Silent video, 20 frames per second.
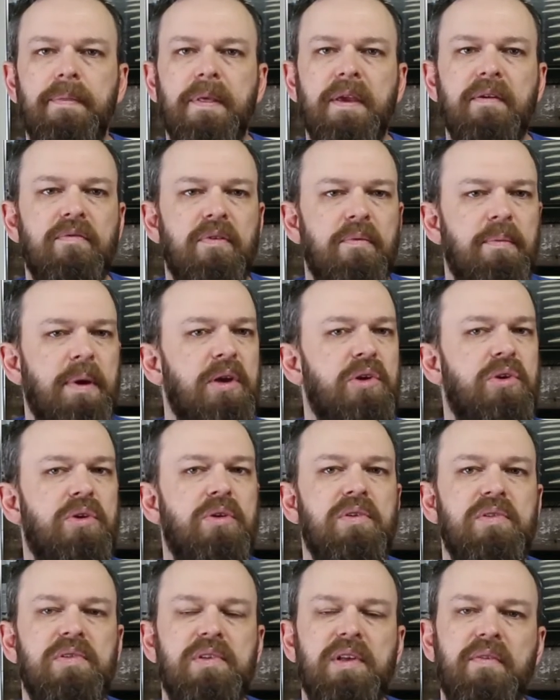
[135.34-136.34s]

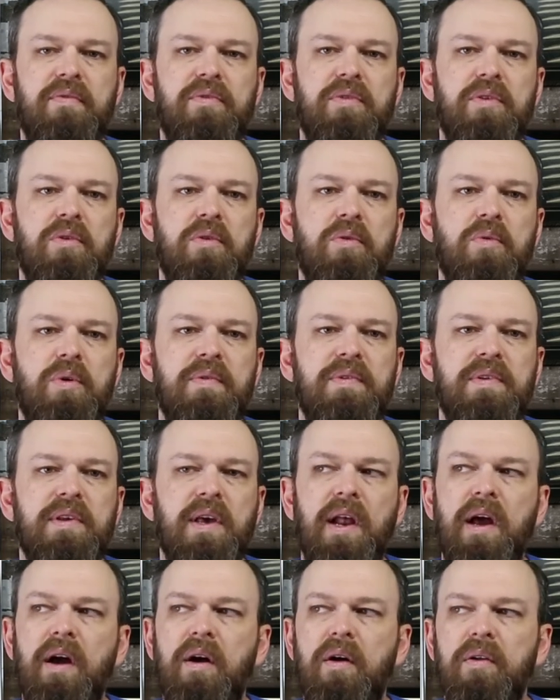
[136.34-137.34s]
informational stuff too. We've
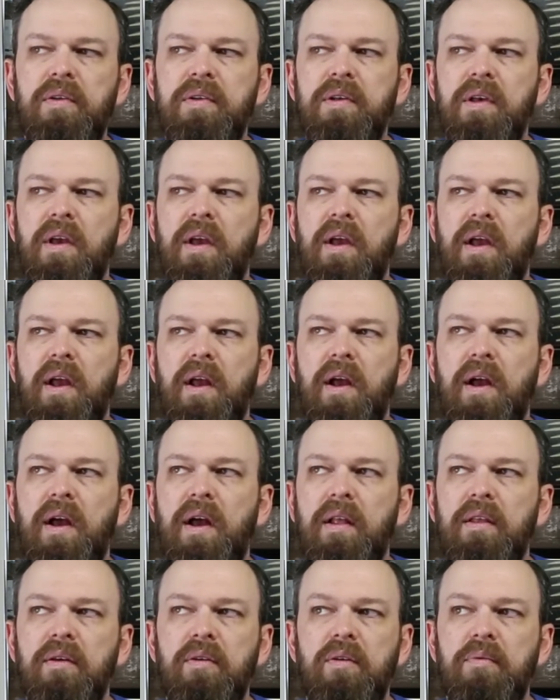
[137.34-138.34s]
sent out
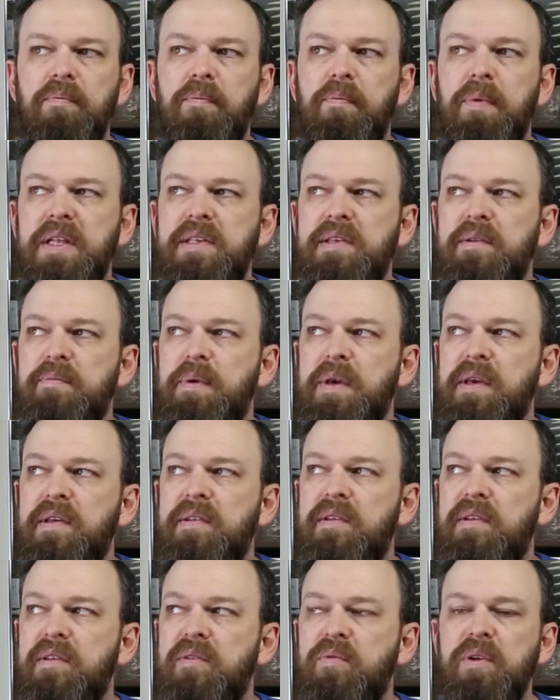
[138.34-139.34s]
little bits and
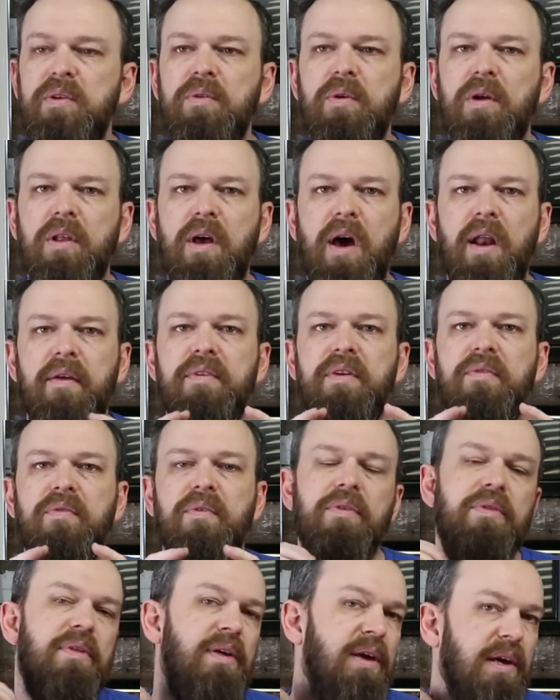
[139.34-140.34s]
pieces. We do a lot of
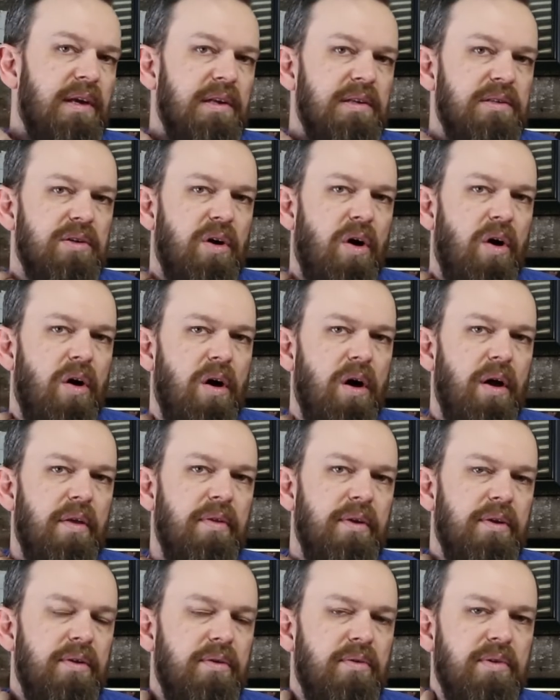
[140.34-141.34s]
different things on
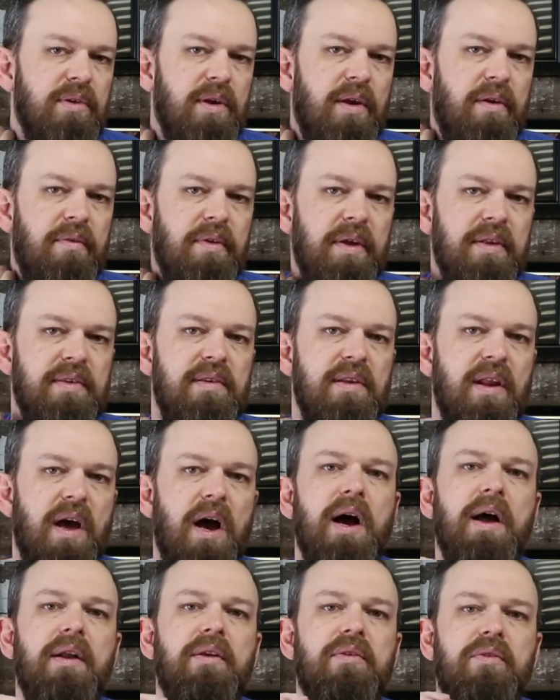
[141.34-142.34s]
the newsletter that's
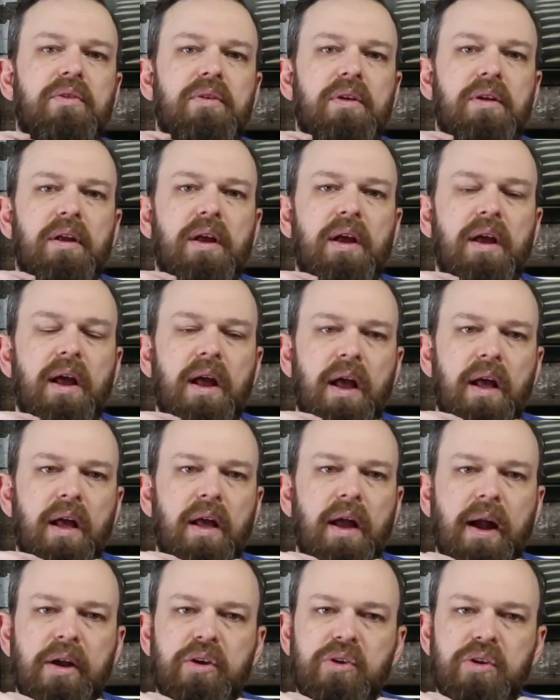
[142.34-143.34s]
not
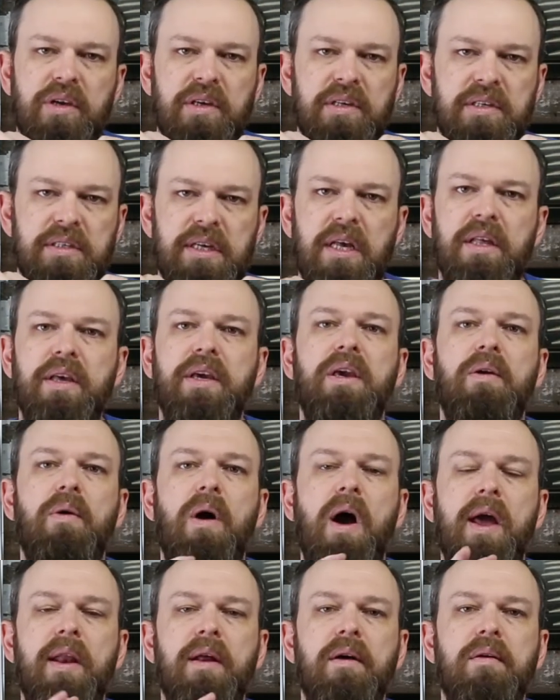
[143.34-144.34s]
actually selling you
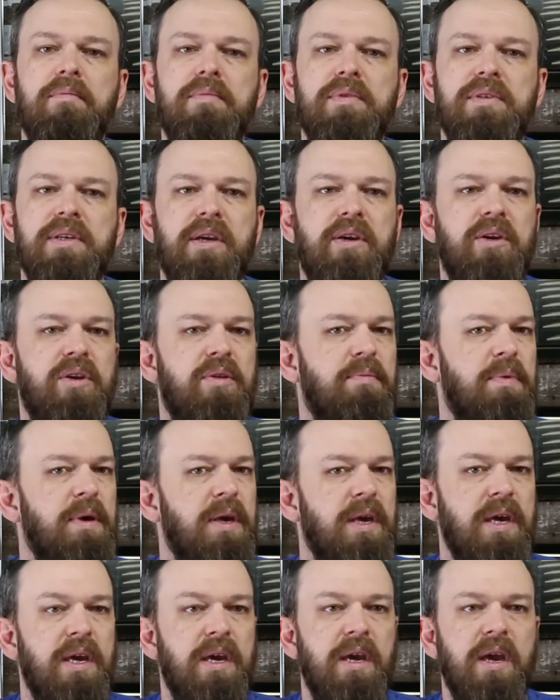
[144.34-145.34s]
items. It could
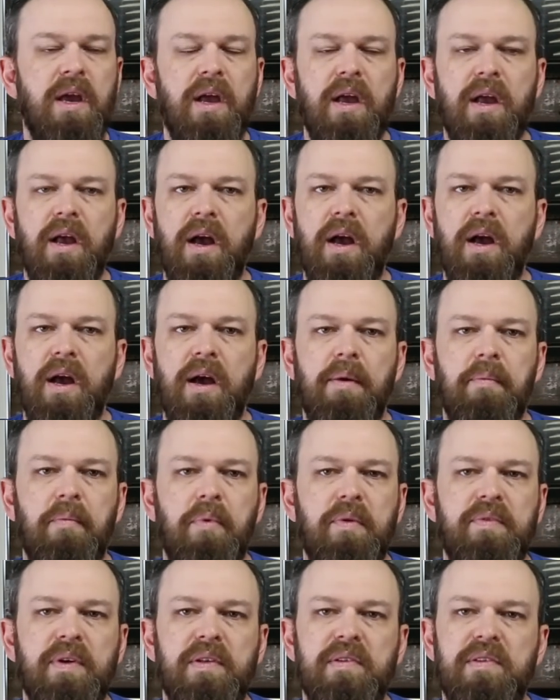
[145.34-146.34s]
be,
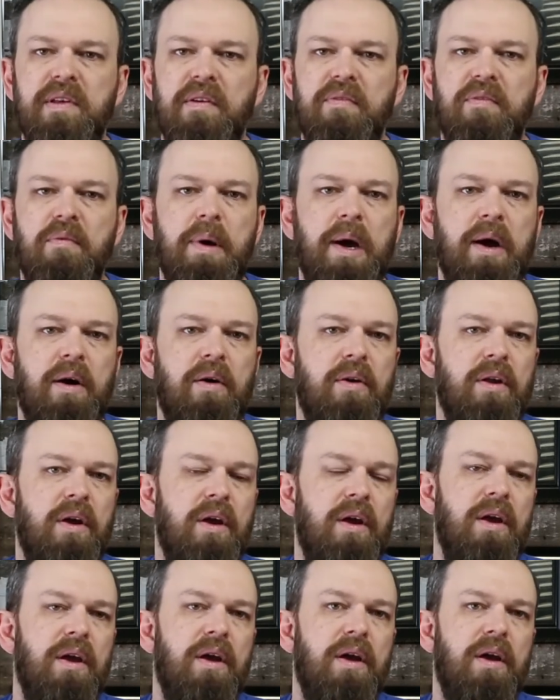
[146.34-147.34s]
we've done stuff about
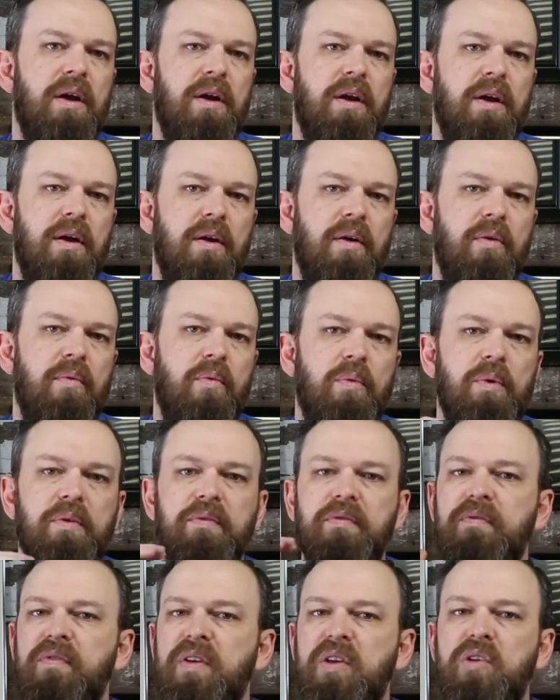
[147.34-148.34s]
where we've
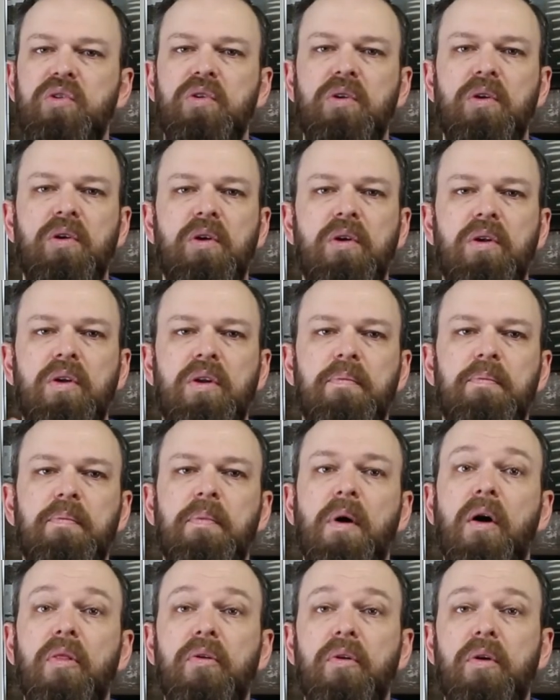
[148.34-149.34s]
featured
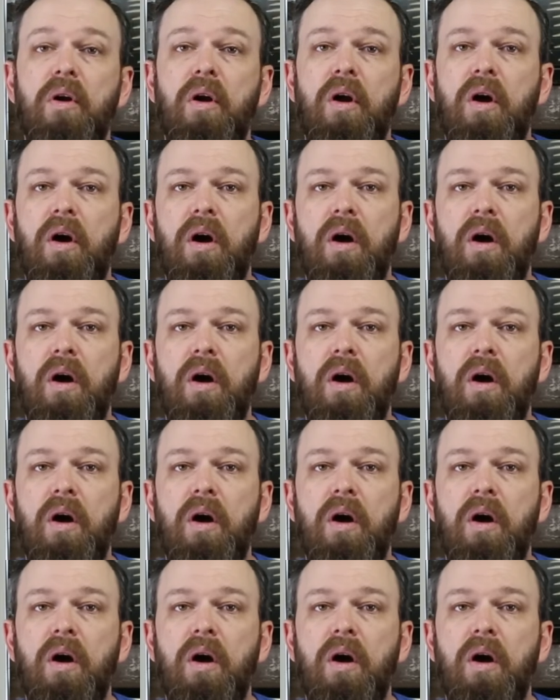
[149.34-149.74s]
other